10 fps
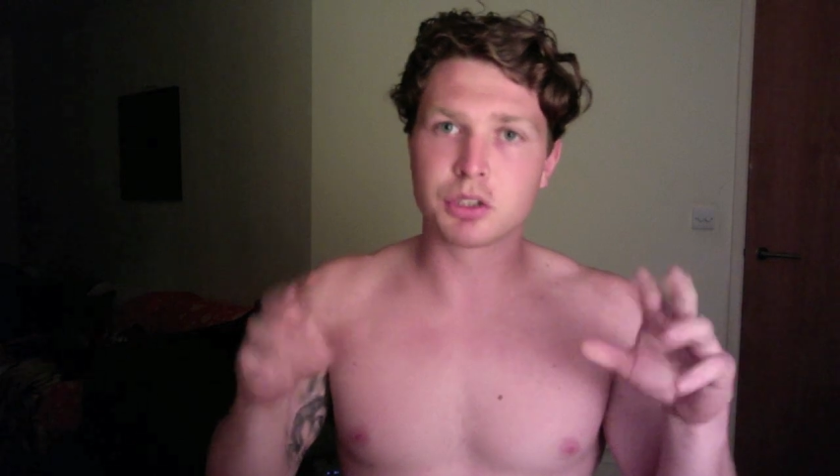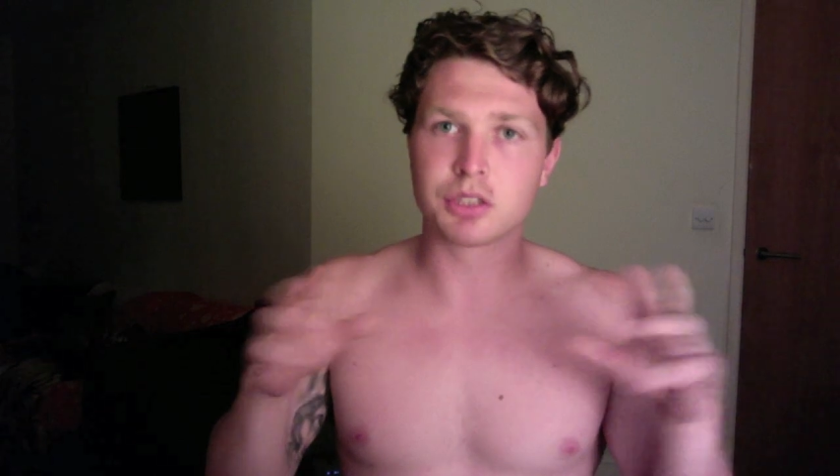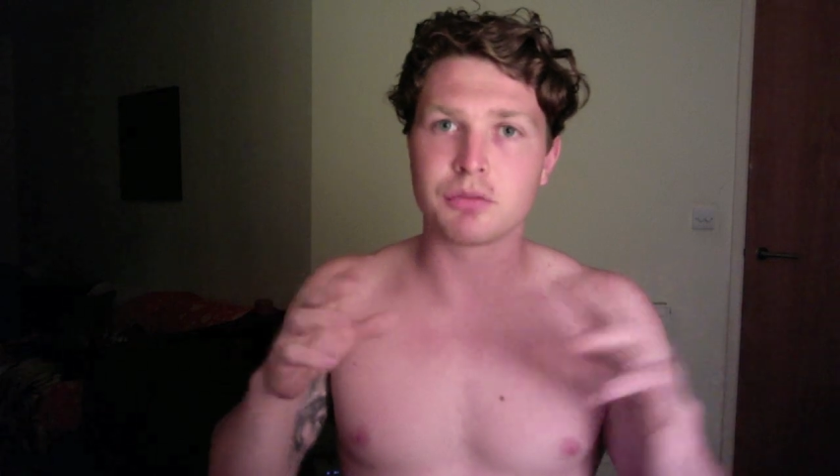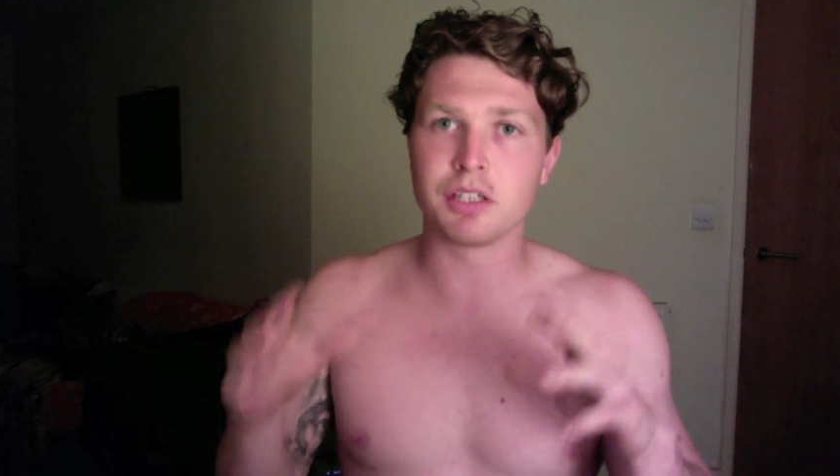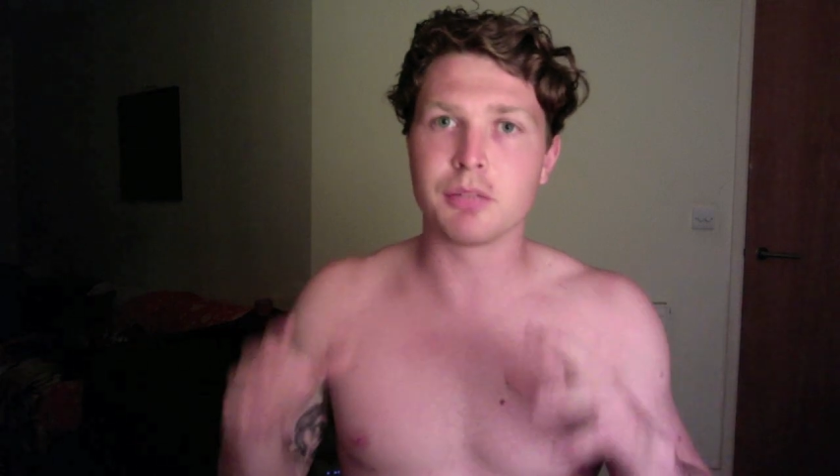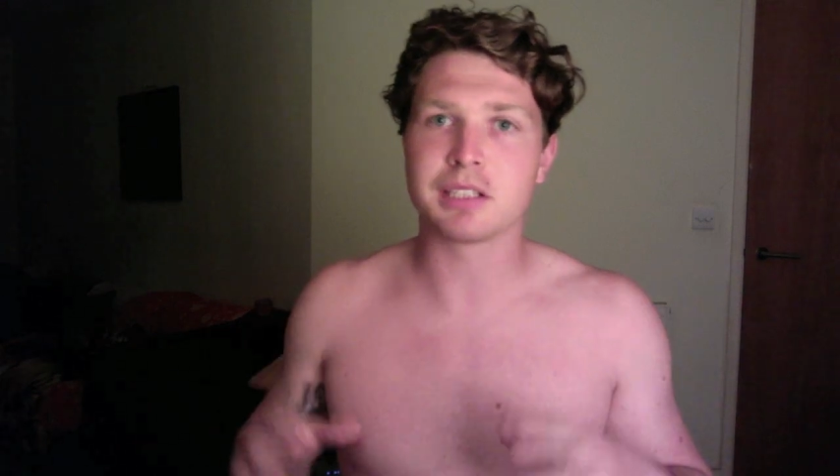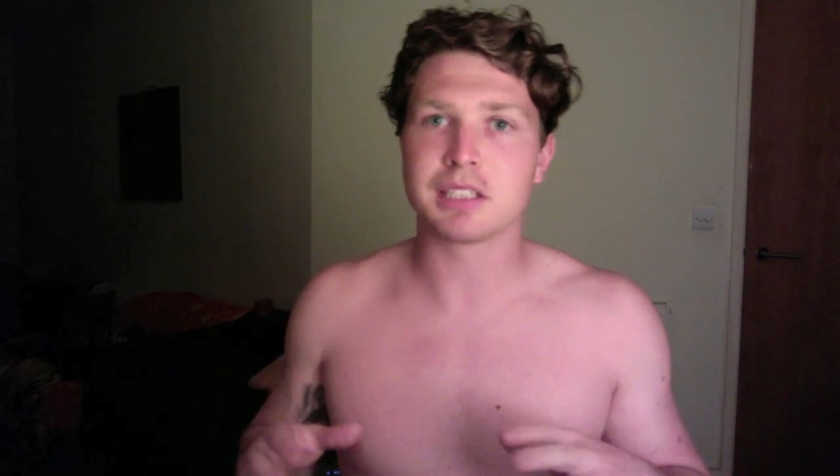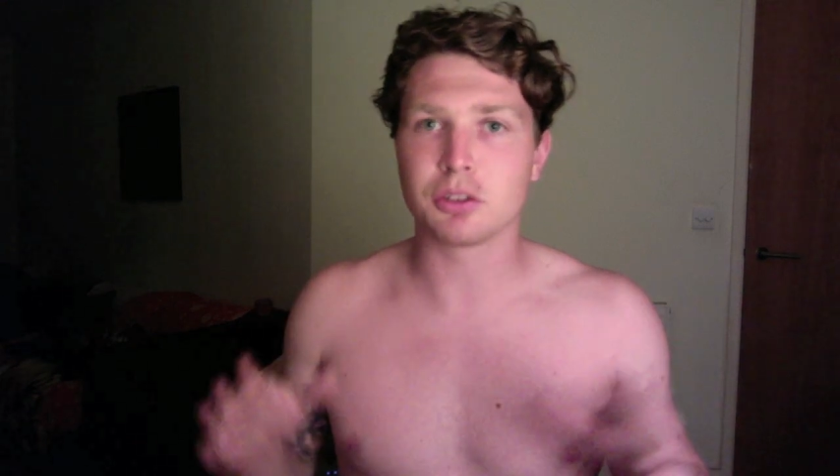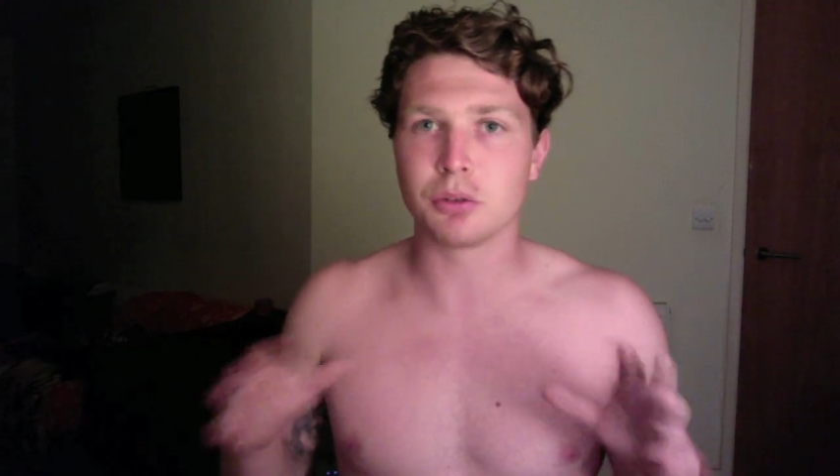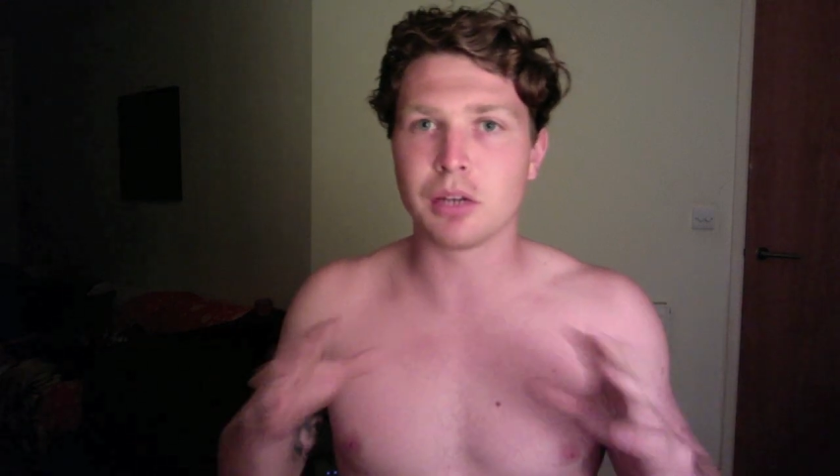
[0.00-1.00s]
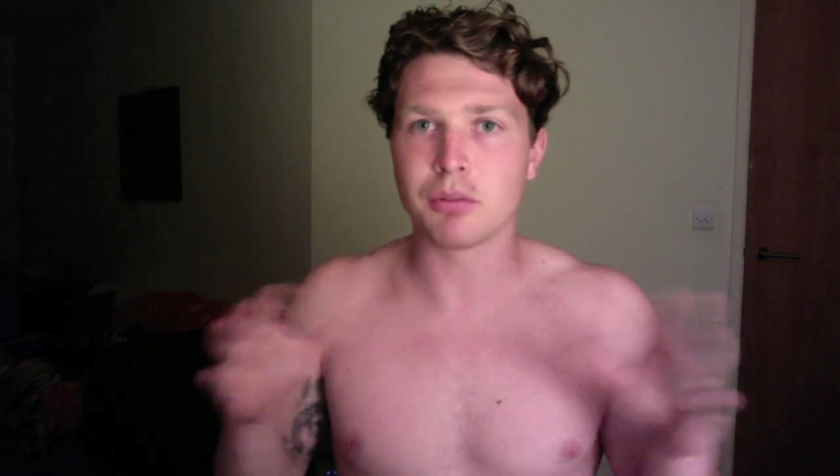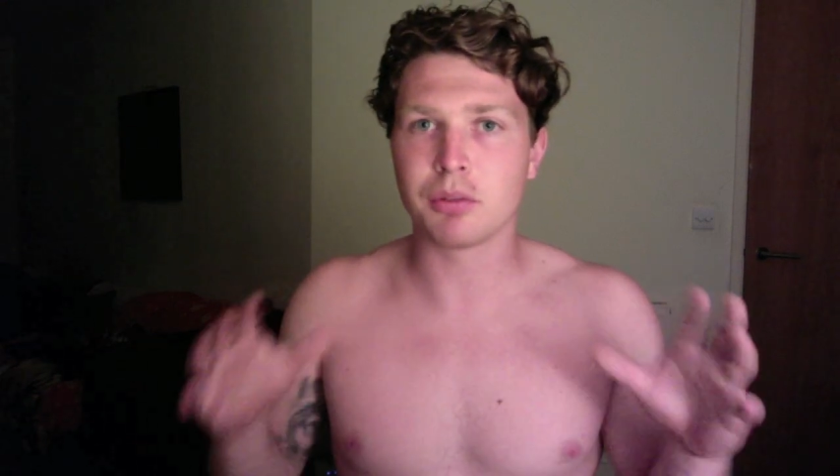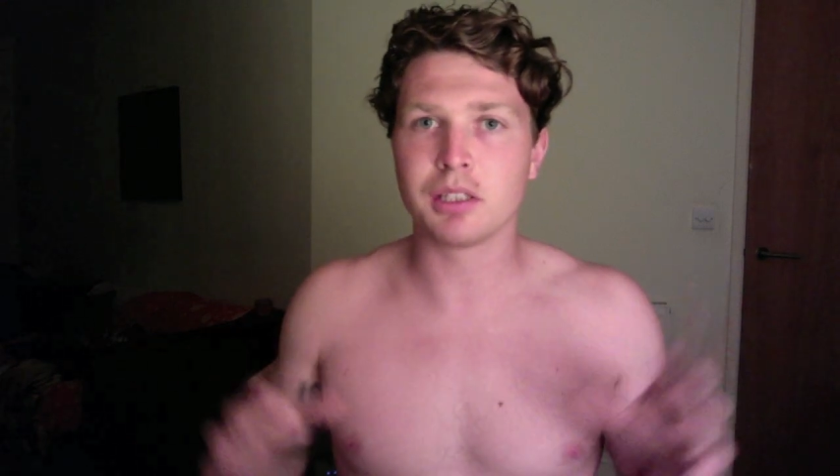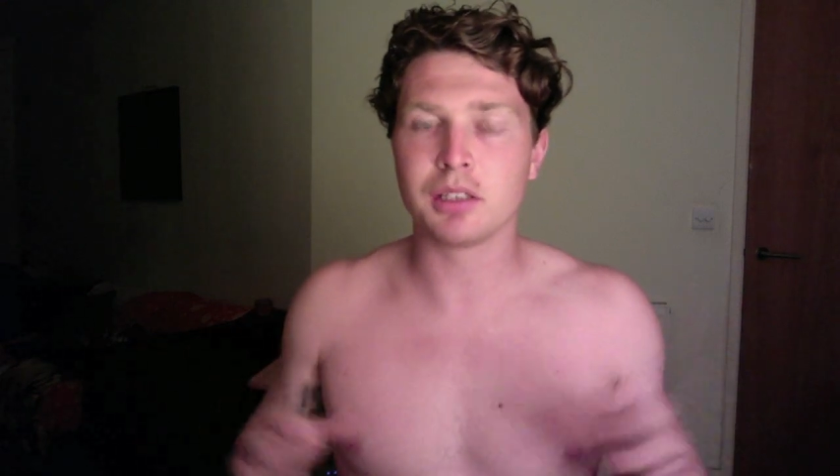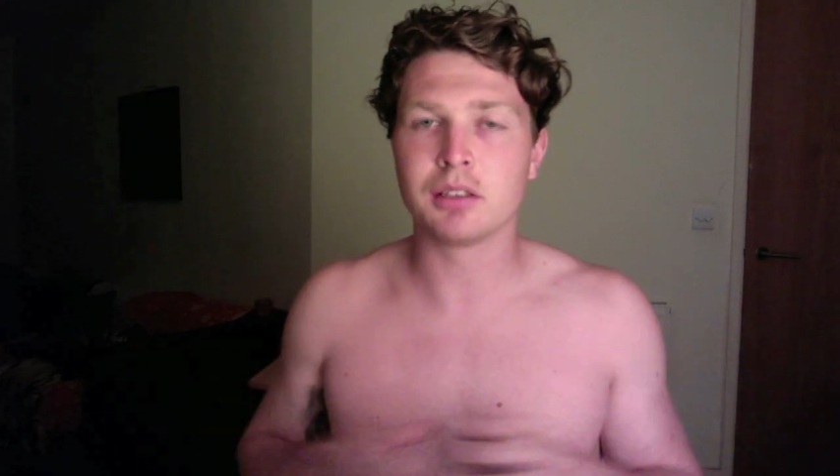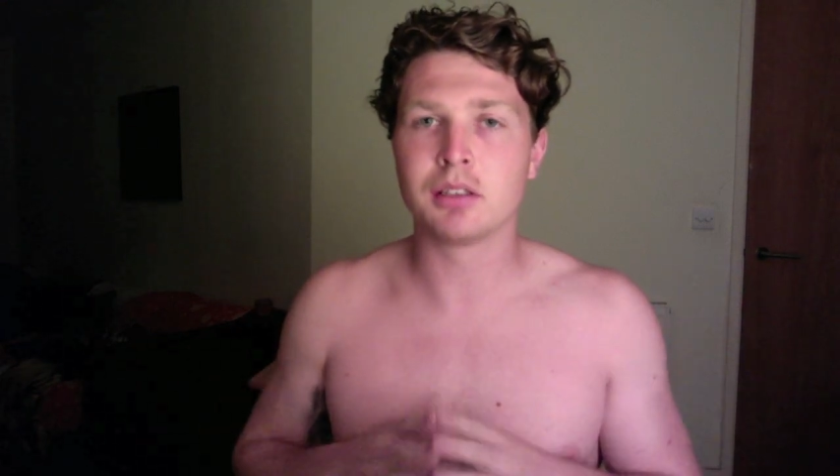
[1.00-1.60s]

freedom as I do have within